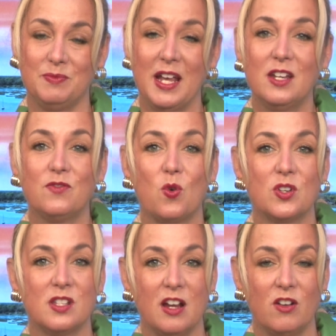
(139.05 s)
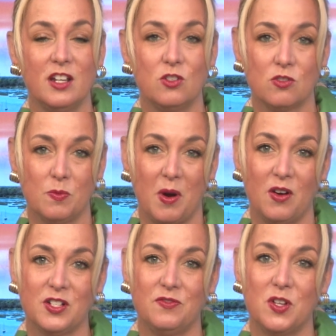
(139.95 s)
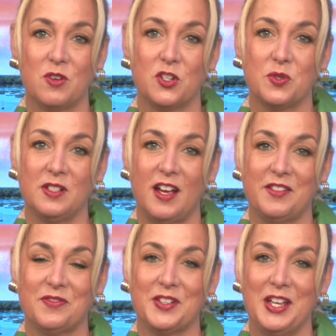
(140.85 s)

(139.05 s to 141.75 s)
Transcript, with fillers: And of course, they are an integral part of Lowcountry life.